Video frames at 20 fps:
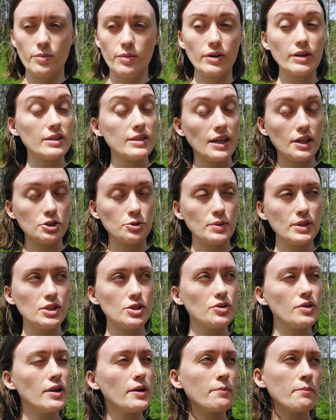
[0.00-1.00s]
or attachment
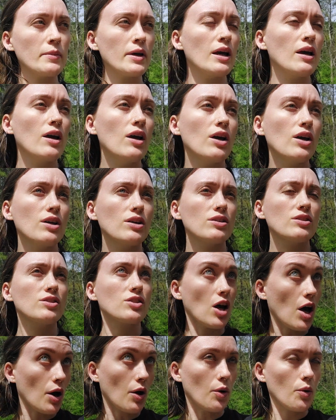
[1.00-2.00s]
to them.
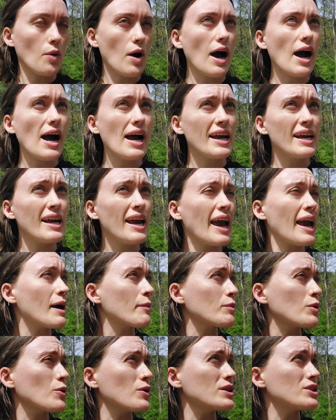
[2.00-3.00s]
So I am
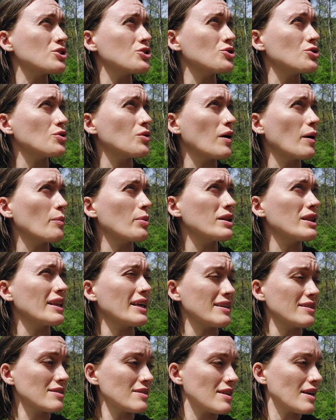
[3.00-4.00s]
going to
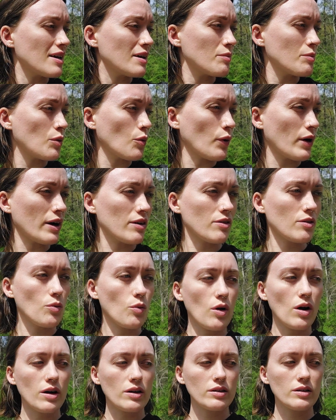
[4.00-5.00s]
place them where the
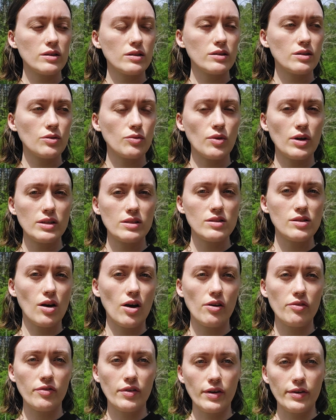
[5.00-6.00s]
water runs
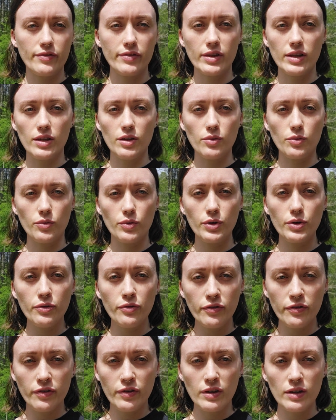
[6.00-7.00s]
off of the roof.
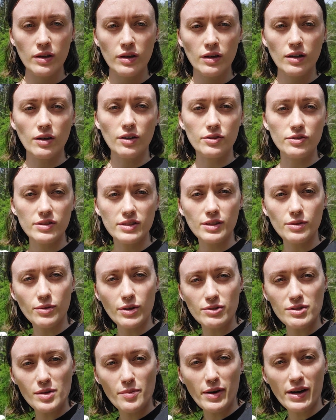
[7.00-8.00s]
Oh, you see
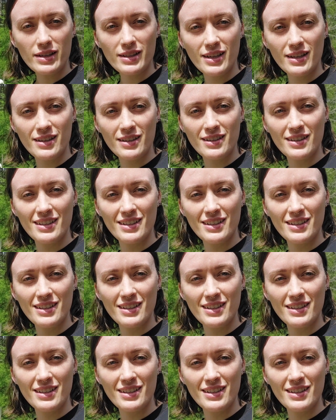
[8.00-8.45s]
Rosie back there